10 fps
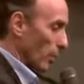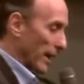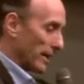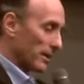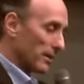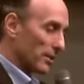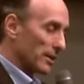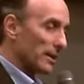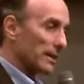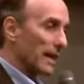When
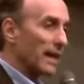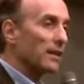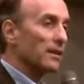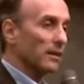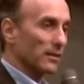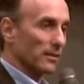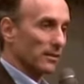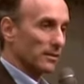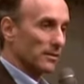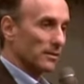the
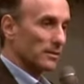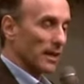Canadian